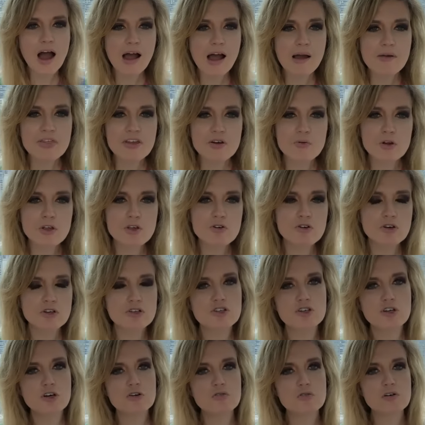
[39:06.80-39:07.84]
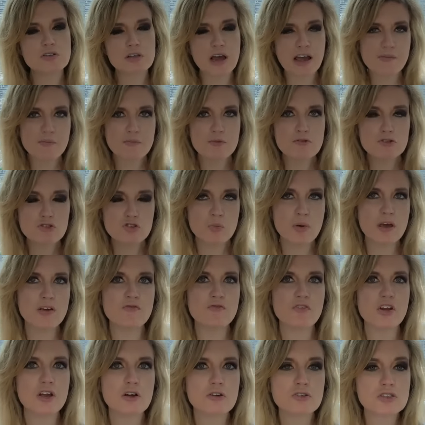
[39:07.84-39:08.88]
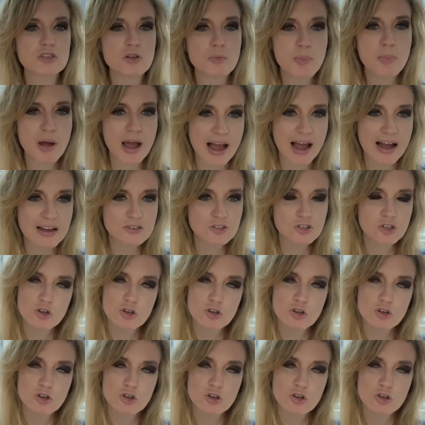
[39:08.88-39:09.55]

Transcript: think what you can do is I'm used to make videos in the past,